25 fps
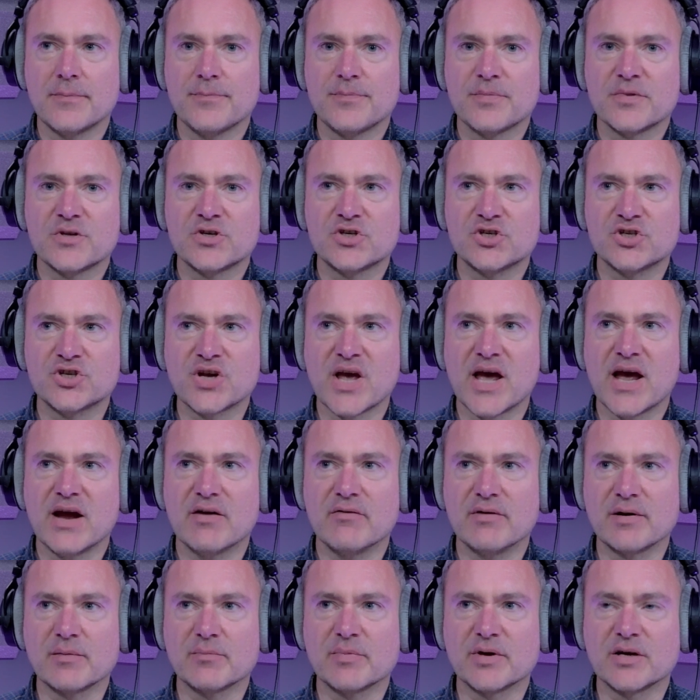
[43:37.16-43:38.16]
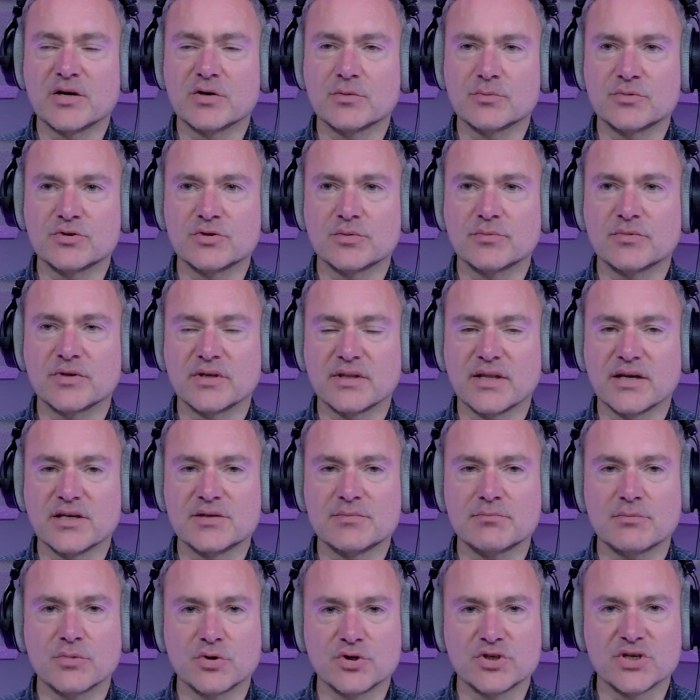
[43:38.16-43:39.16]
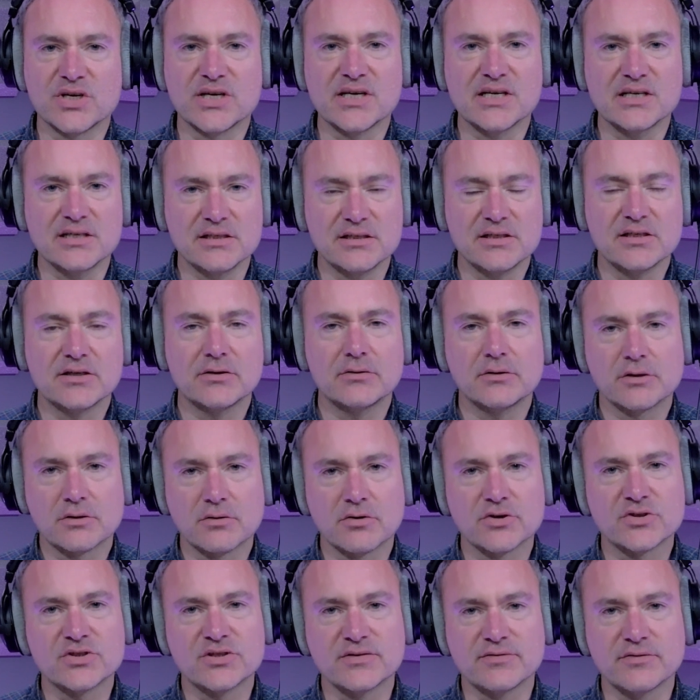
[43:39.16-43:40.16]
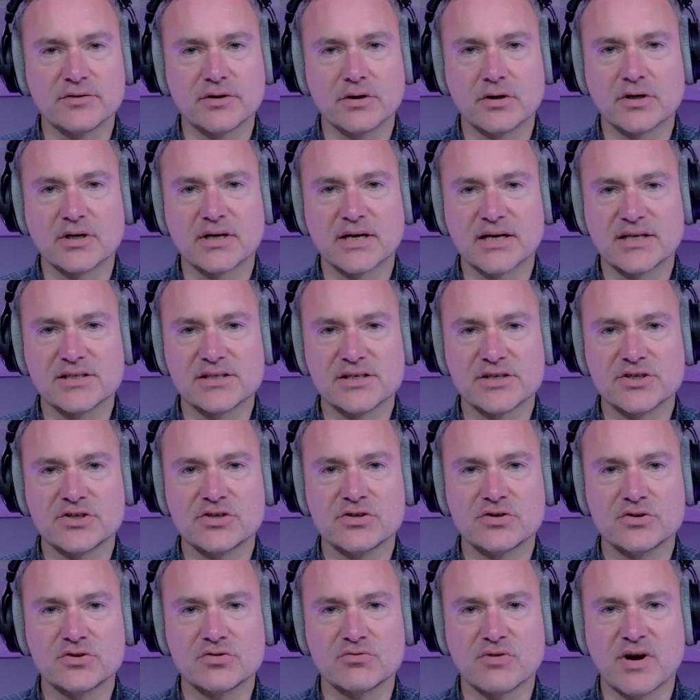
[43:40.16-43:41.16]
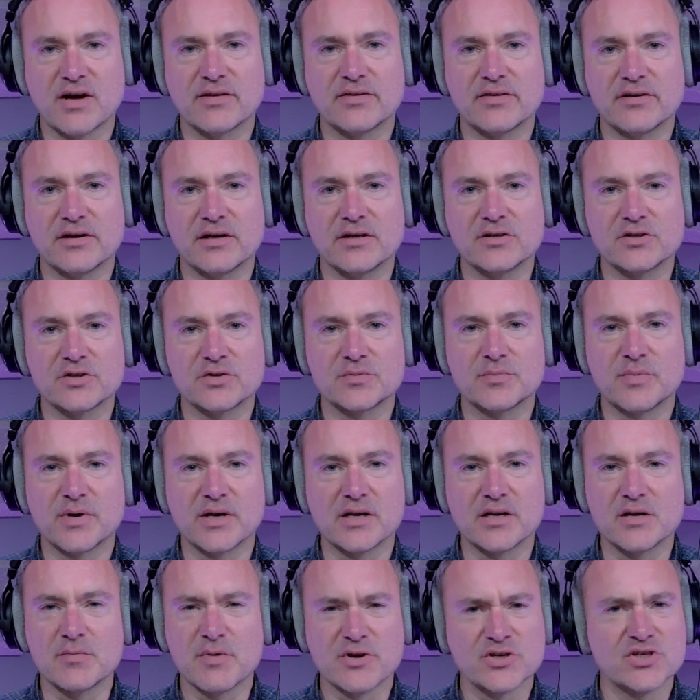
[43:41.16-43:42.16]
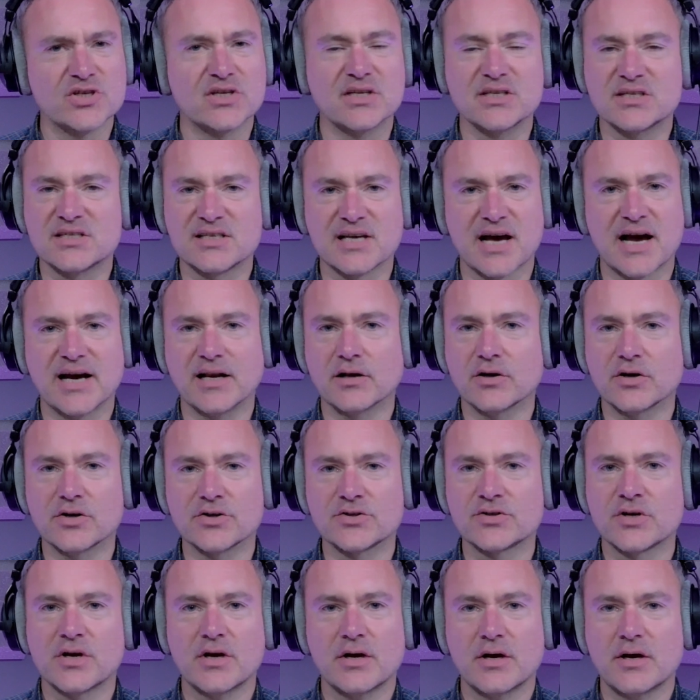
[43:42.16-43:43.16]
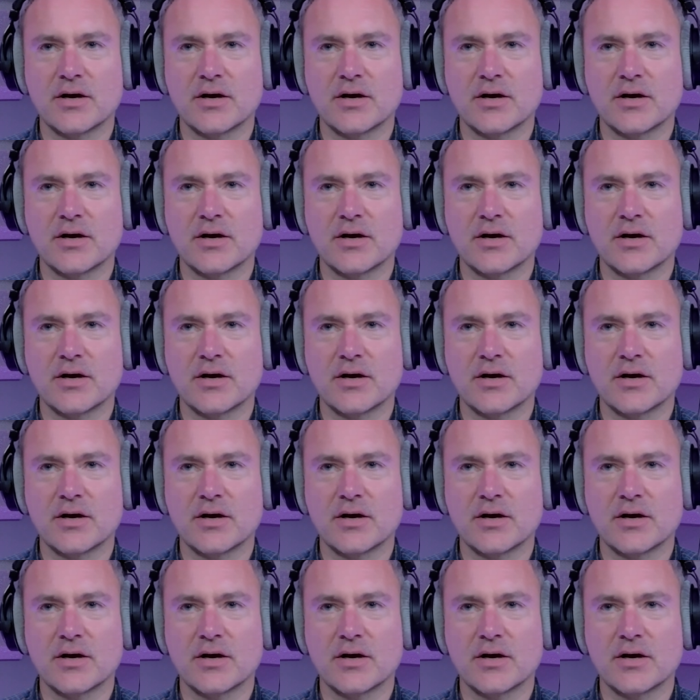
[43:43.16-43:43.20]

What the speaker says: sharing becomes something that's much easier across different organisations, rather than it just being, you mentioned in silos.